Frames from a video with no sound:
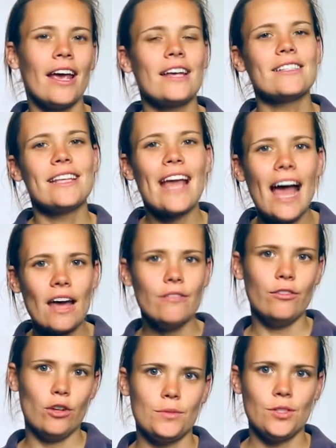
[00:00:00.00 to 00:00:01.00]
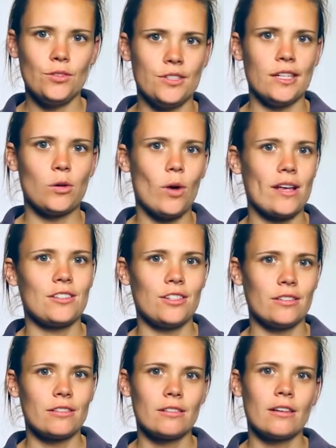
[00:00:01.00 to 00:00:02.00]
is the adverbs used in
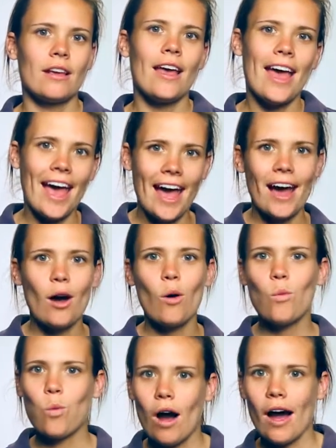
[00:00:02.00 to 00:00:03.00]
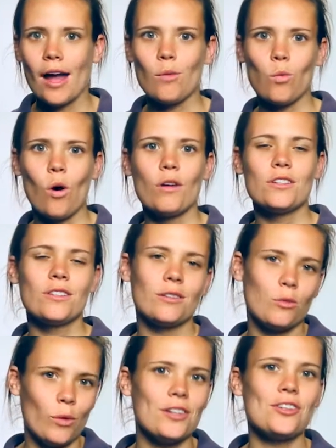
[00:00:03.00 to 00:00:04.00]
questions: how, why, what,
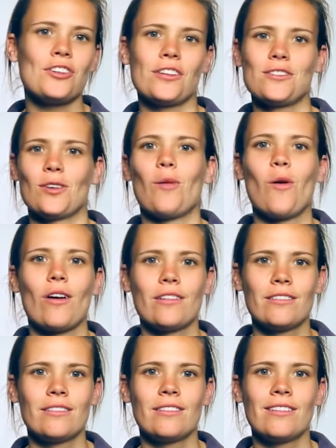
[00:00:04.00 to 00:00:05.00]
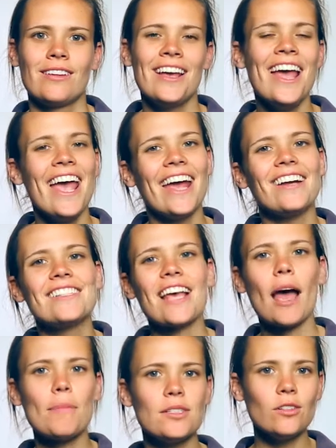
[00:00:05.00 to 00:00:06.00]
which, and so on. It is
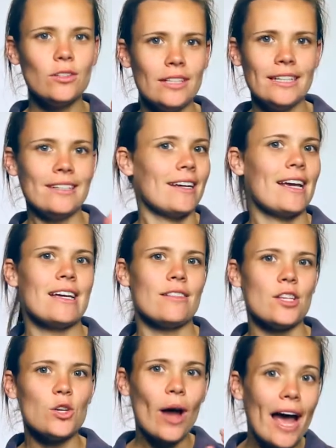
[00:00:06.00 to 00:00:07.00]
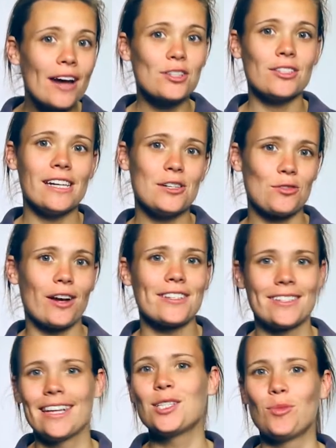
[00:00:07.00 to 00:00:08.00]
absolutely key that you actually address
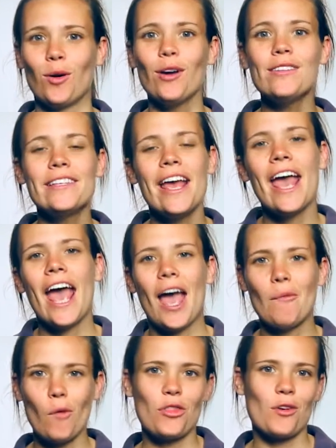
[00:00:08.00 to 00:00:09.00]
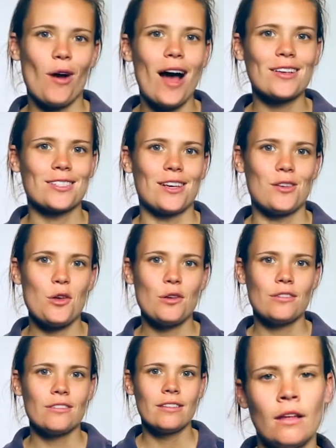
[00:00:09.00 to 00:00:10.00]
these words and what they're asking you.
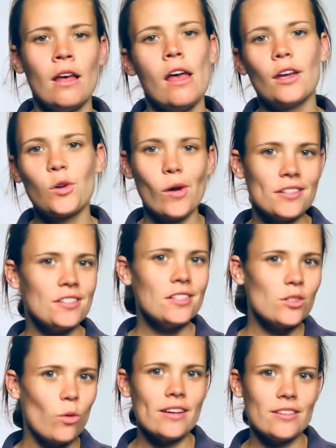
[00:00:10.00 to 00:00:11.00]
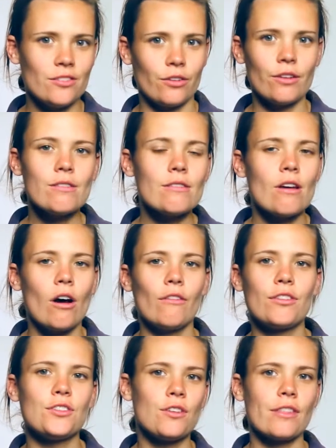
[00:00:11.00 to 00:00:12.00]
Question 22 of
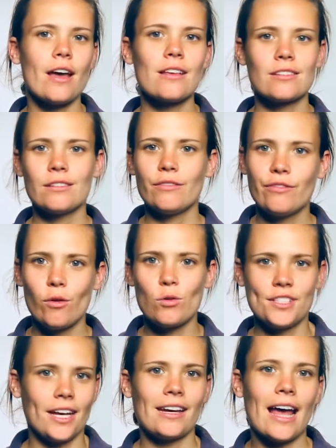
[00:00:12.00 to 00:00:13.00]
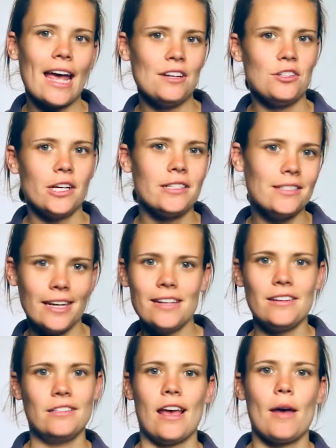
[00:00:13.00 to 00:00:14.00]
the 2014 HSC
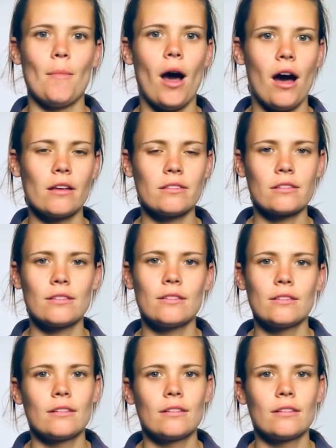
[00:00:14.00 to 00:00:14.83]
exam asked,